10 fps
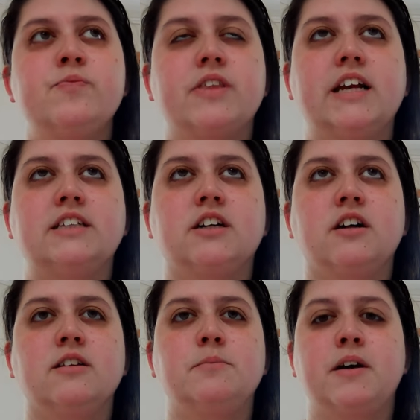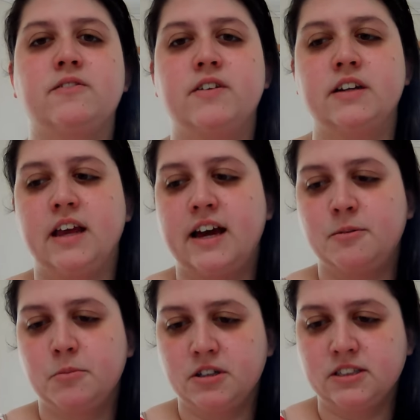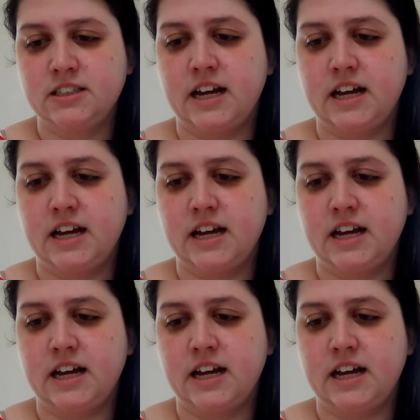It's all about funny animals.